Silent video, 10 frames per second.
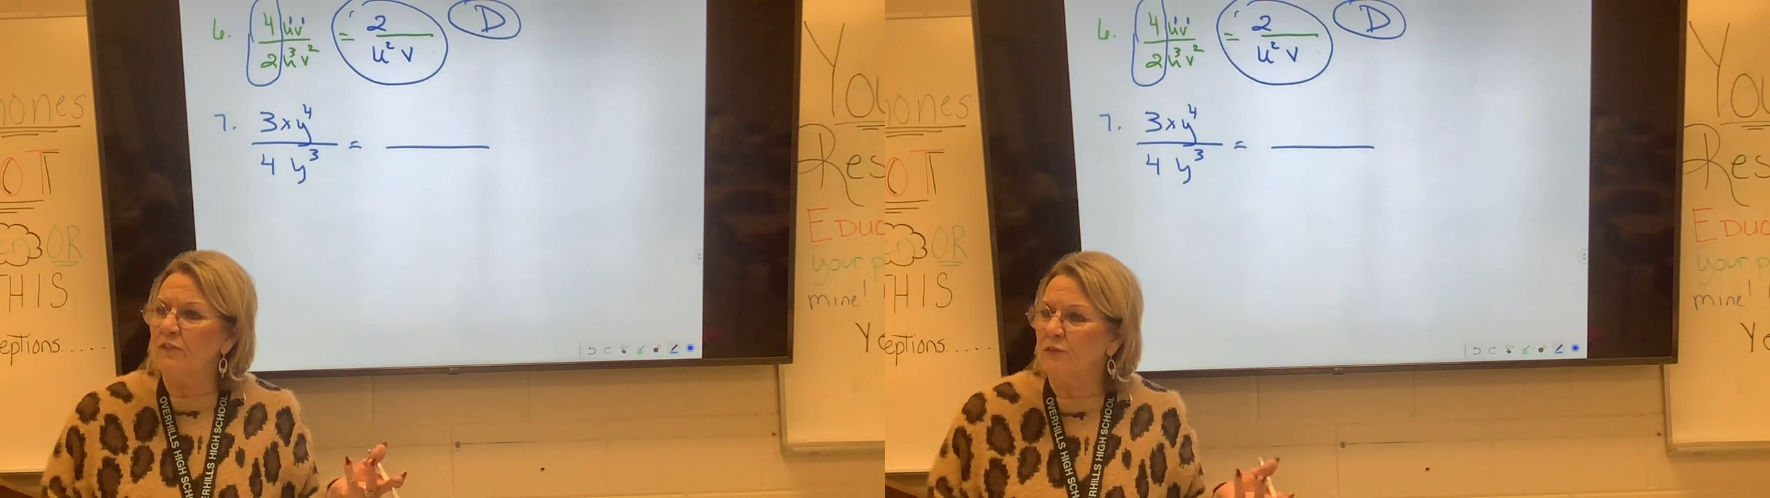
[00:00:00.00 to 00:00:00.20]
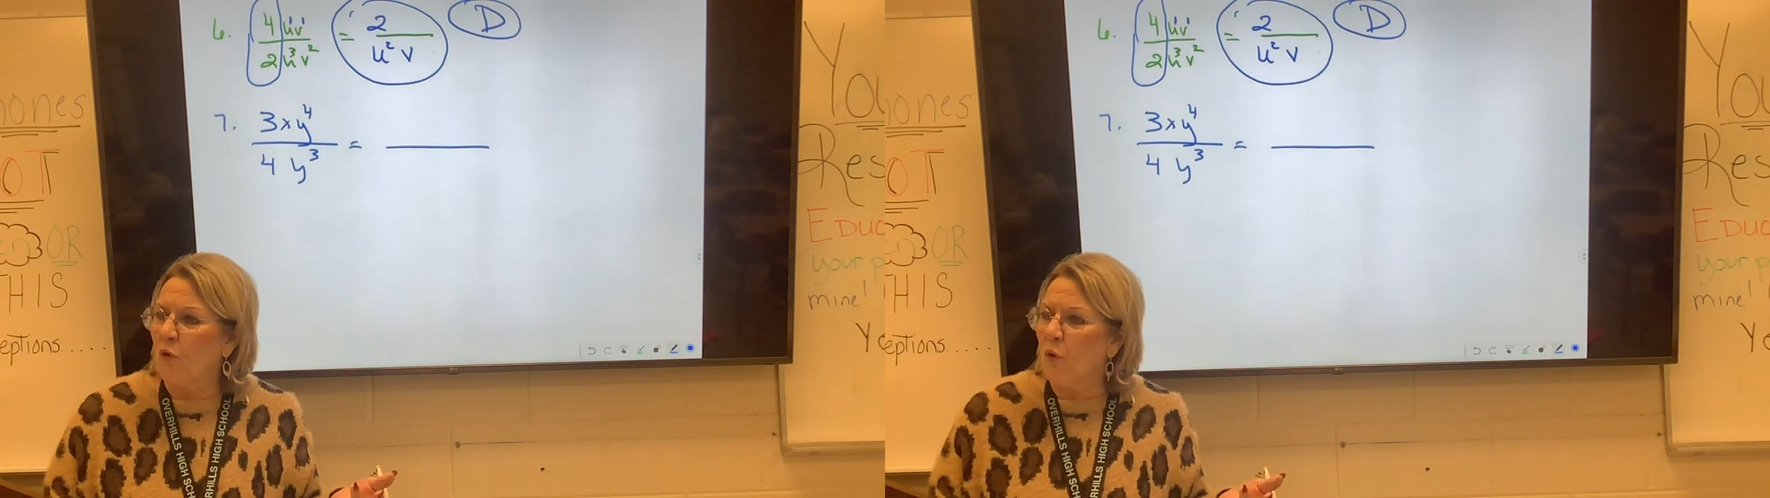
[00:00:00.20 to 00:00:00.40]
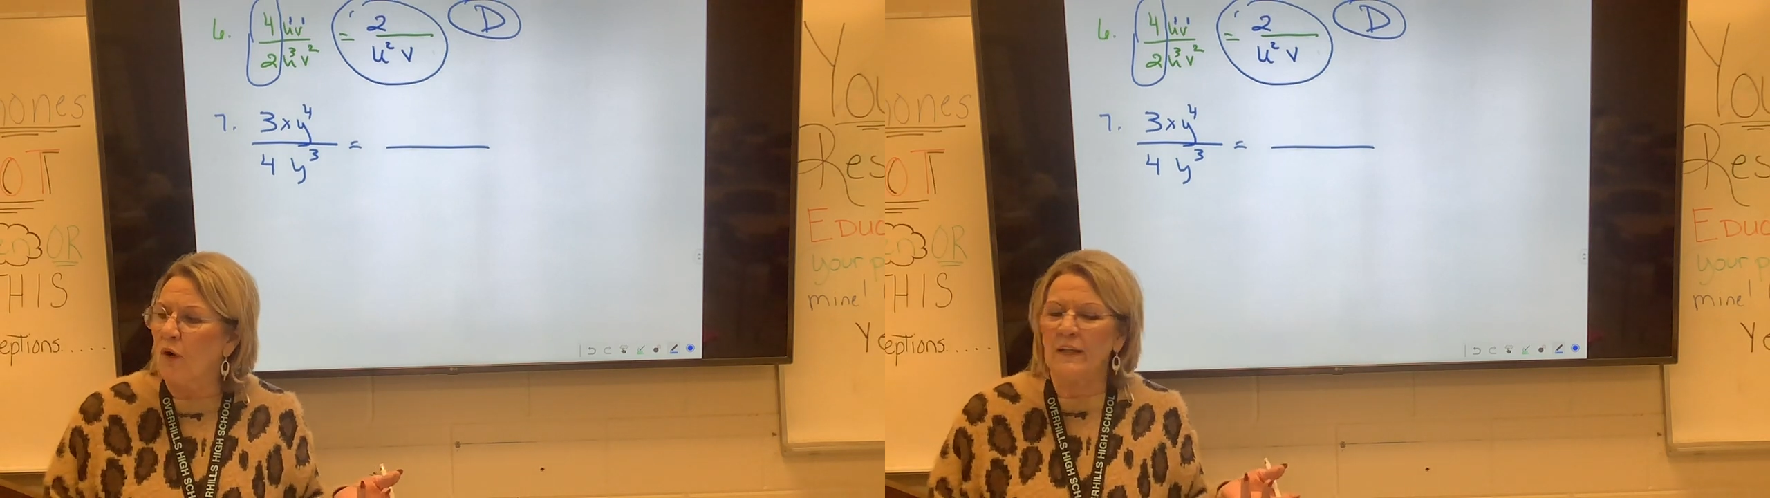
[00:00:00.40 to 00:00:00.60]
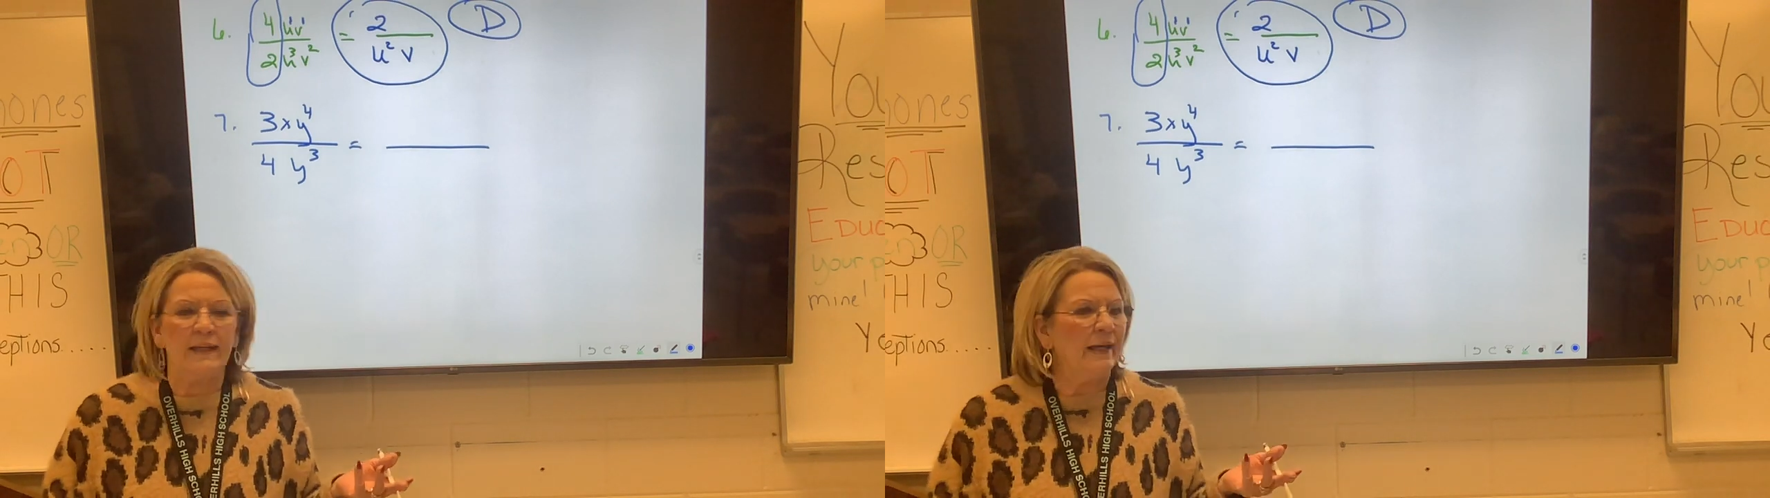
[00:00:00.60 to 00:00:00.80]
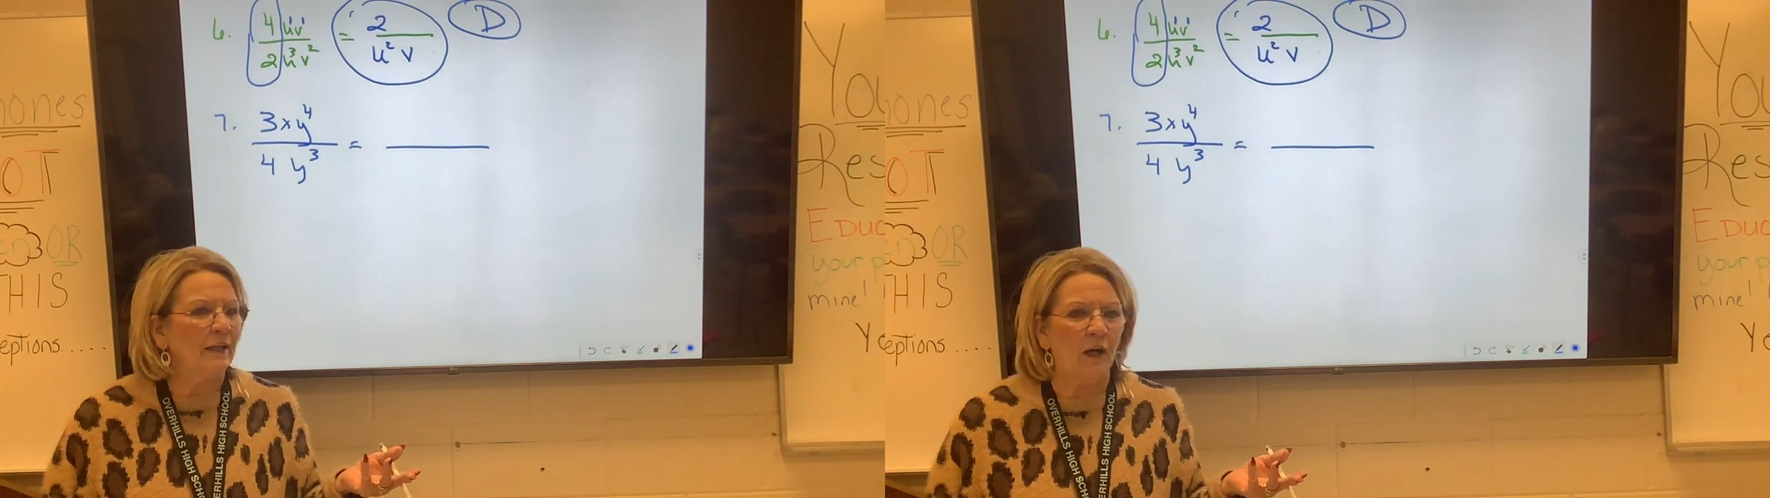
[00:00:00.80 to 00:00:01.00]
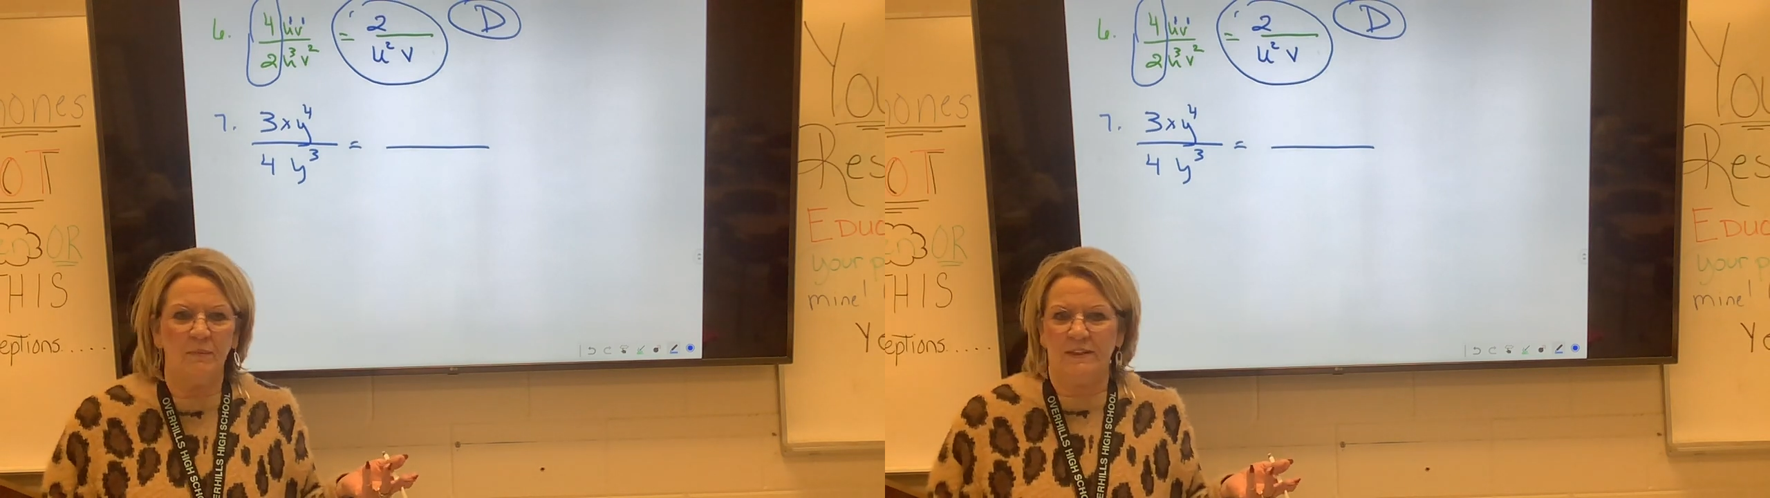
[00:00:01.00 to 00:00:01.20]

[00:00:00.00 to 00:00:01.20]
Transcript: 4 cannot